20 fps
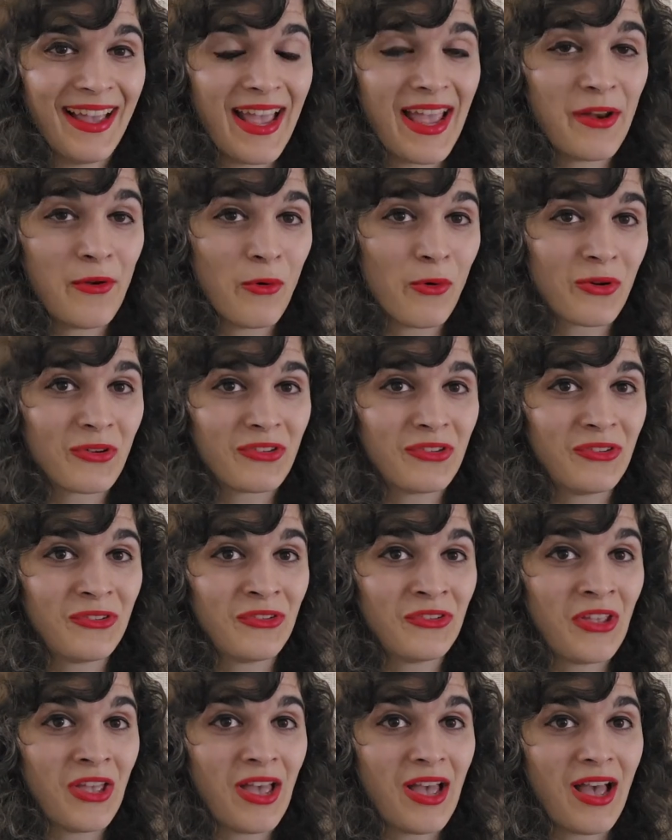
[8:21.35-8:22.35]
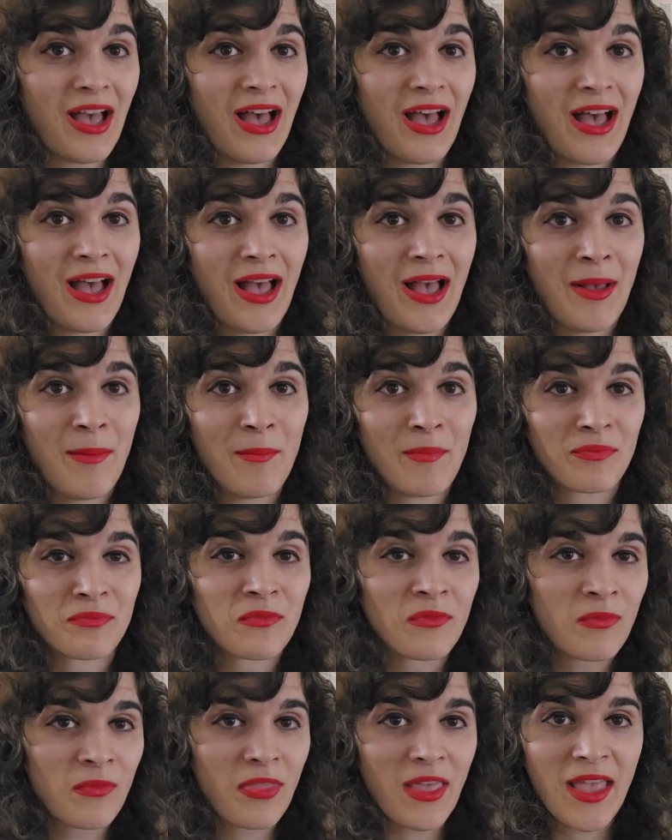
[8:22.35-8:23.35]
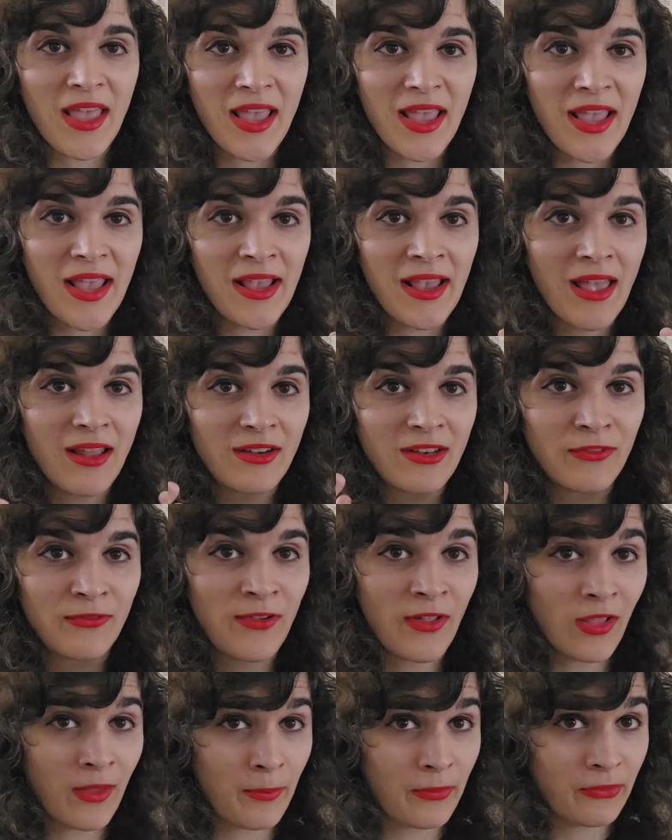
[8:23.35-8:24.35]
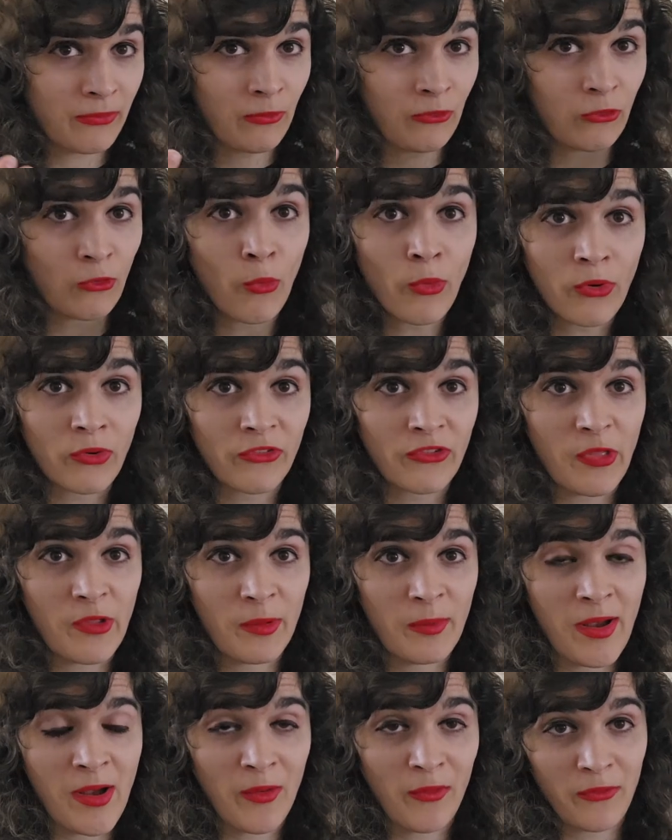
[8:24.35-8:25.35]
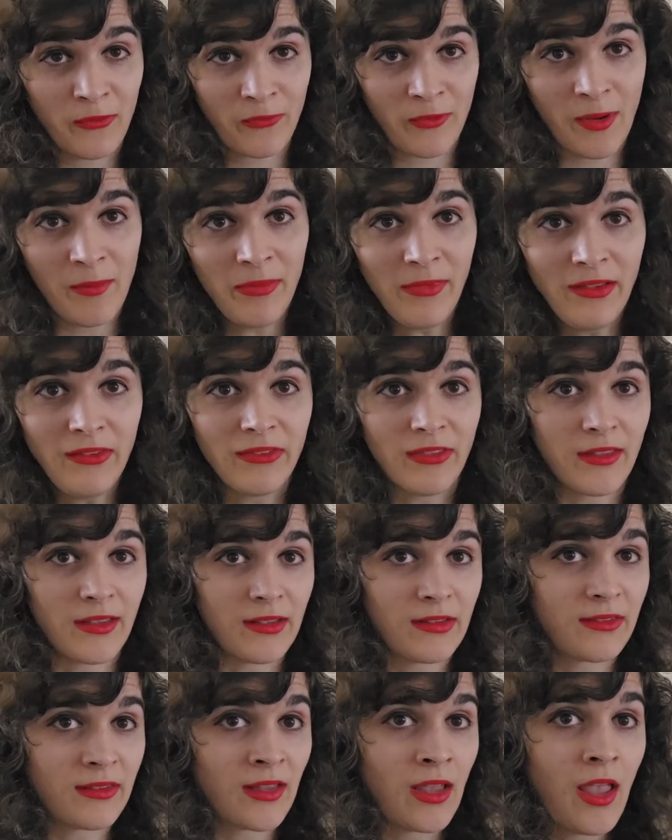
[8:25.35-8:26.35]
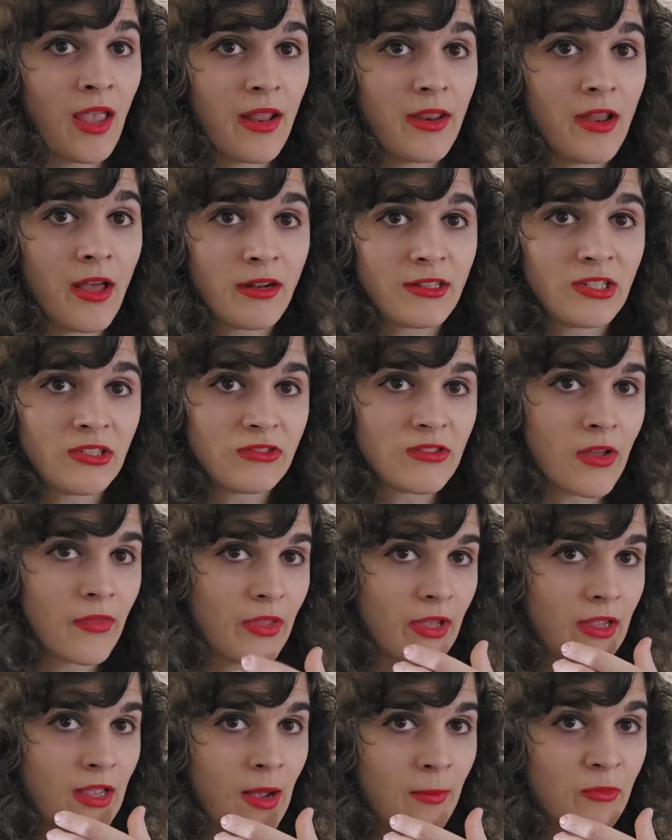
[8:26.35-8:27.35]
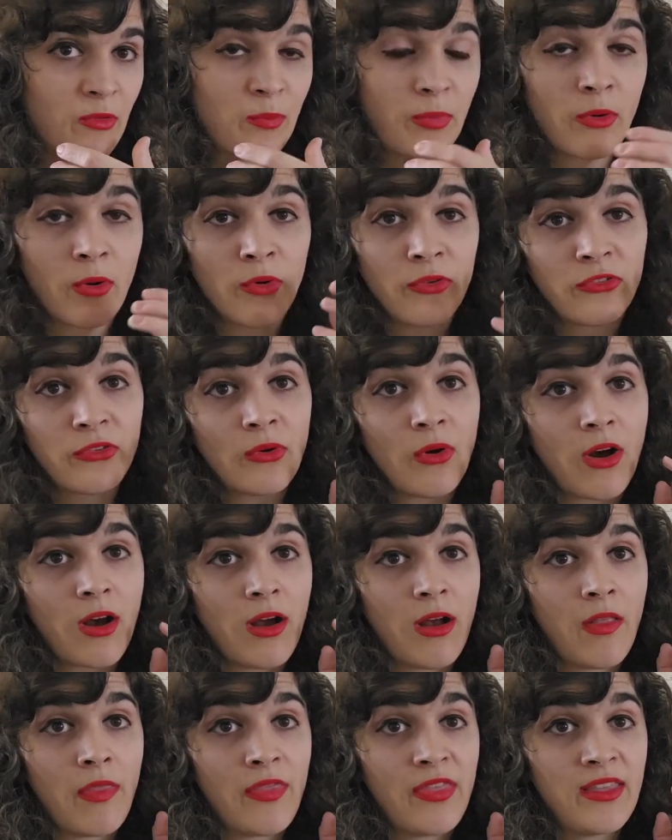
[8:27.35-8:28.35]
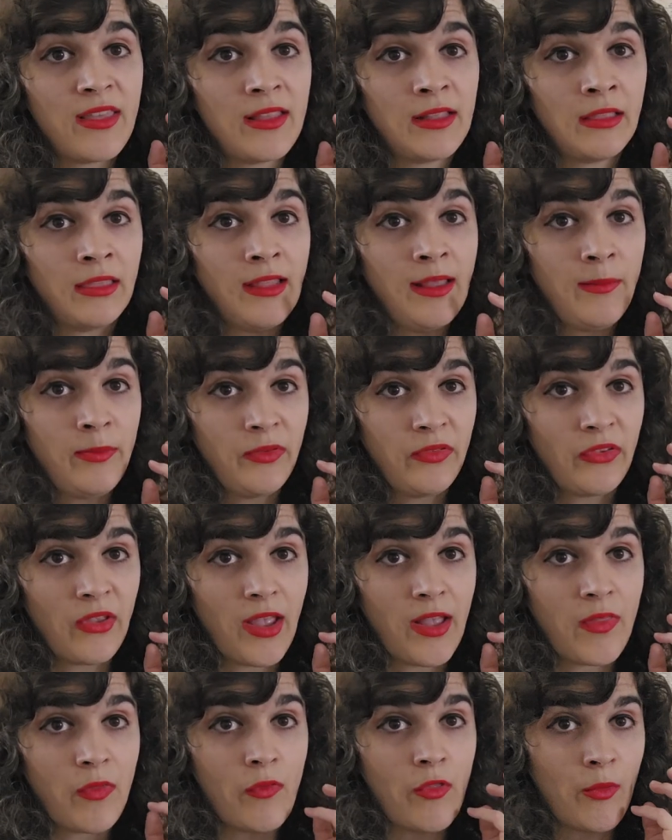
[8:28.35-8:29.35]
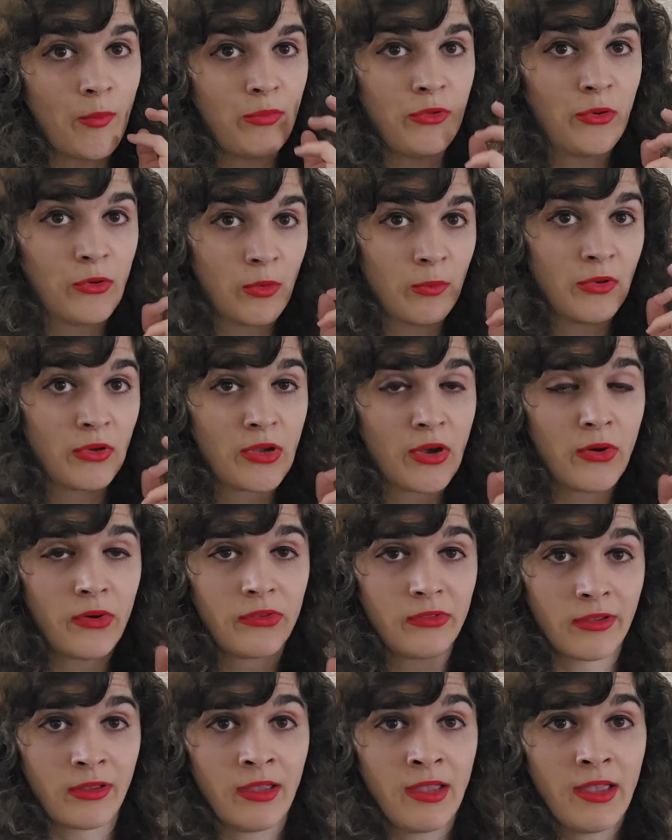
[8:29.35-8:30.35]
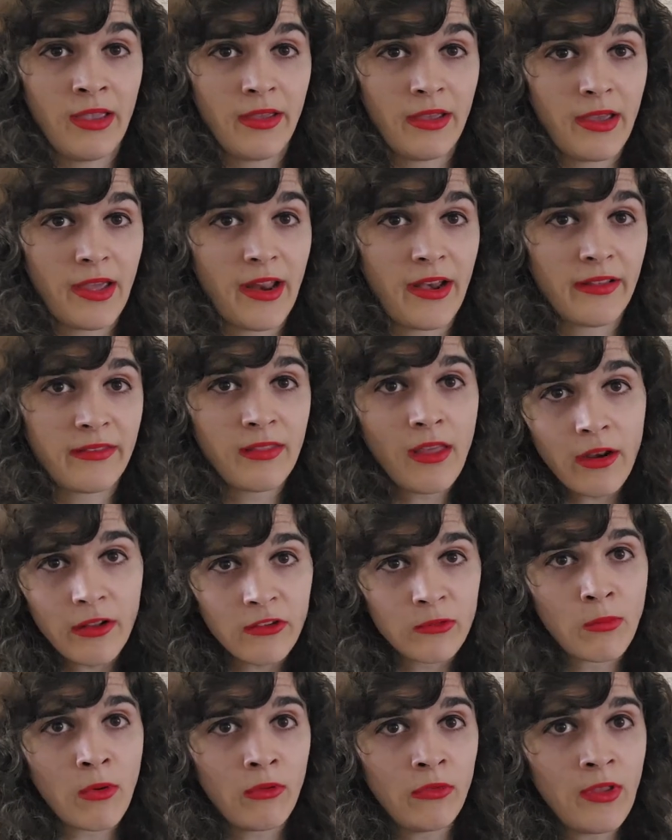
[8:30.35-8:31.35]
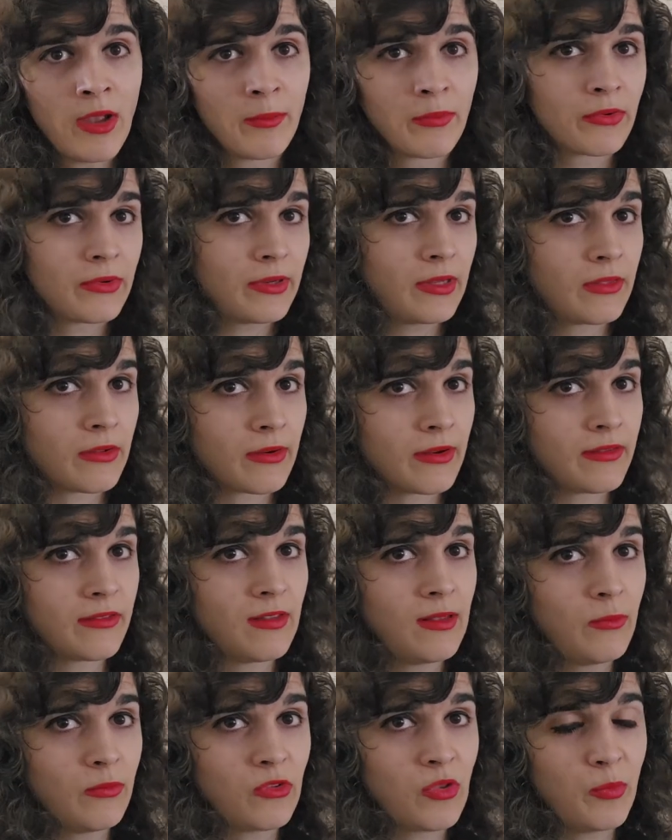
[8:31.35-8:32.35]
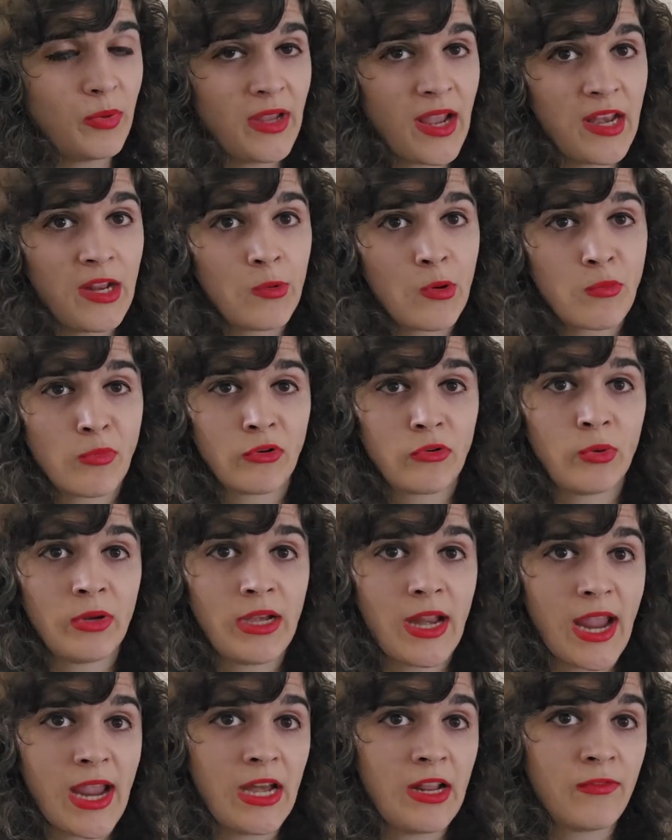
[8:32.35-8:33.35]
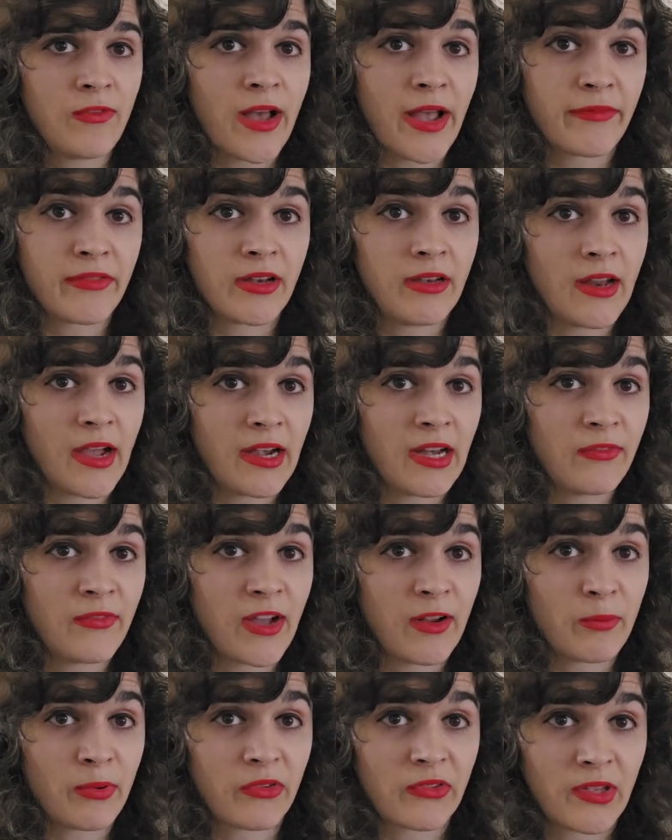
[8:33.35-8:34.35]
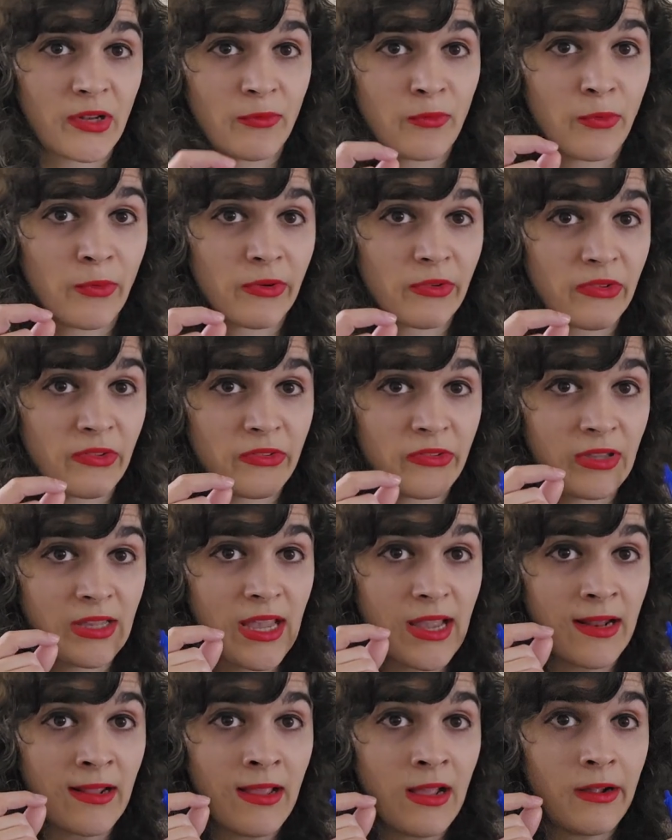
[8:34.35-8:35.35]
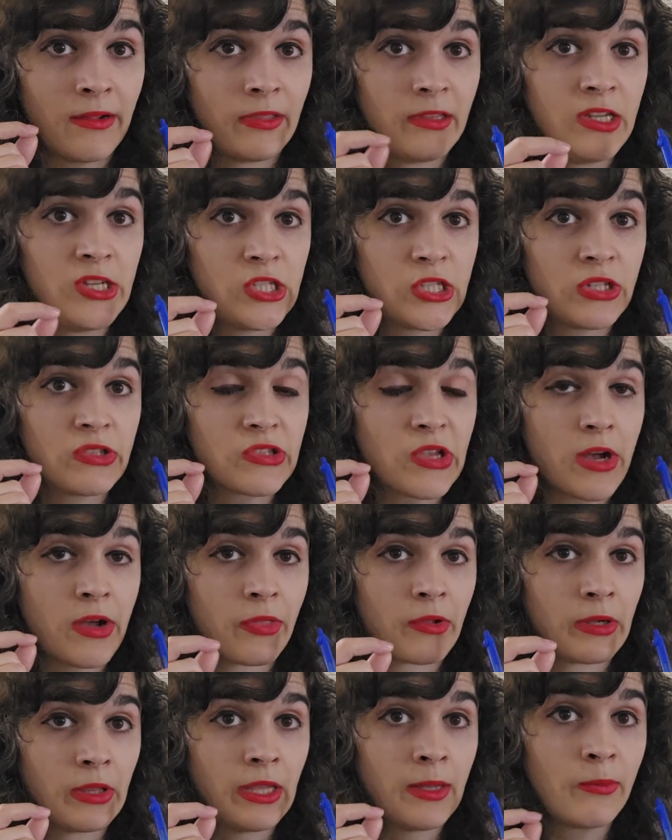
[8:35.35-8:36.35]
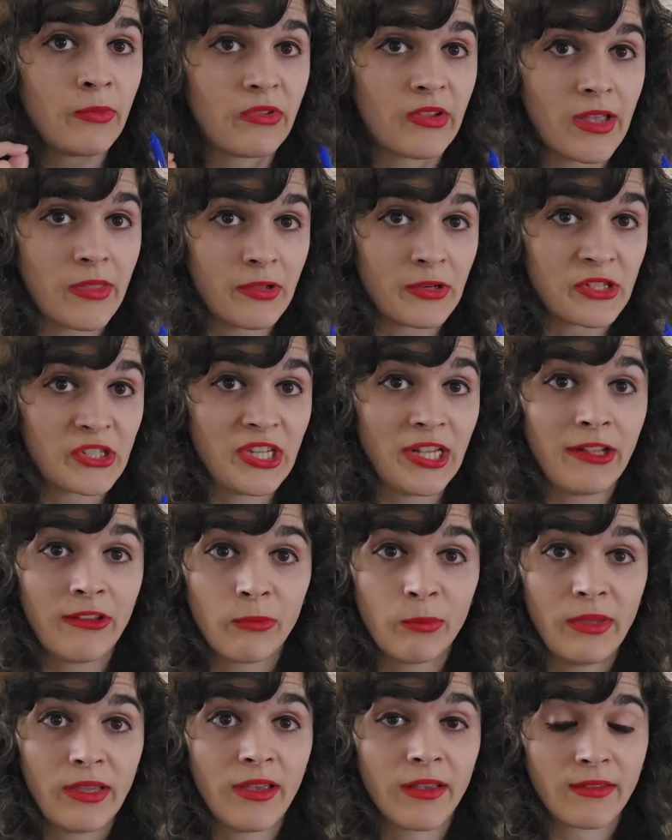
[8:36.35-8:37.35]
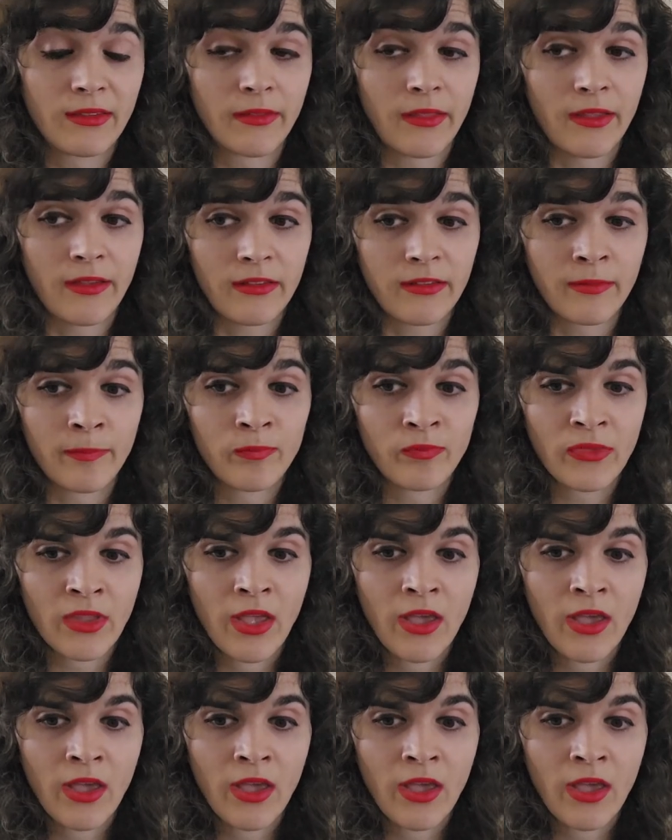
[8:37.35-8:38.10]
And horses, they develop sores in their mouth from these things. Not just on the gums, but also on the lips and the buccal mucosa. And it's not a small number either. It seems to be anywhere between 85 to 95% of horses get lesions on their lips and their cheeks because of this.